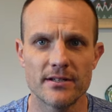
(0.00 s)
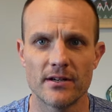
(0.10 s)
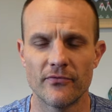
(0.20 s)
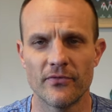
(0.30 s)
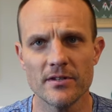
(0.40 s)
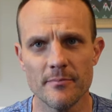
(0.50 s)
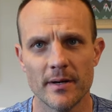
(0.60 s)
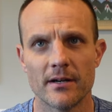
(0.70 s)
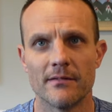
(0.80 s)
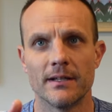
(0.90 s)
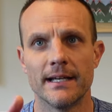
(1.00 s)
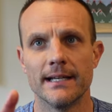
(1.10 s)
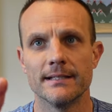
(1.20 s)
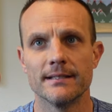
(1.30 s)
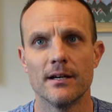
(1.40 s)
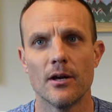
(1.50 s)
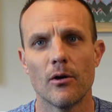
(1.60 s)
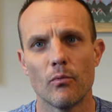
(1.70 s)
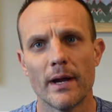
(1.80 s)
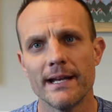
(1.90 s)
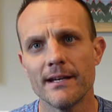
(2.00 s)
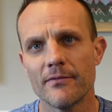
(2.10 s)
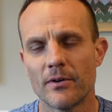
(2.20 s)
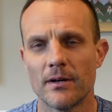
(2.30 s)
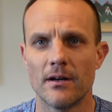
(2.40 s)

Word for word: their first pair of legs, waiting for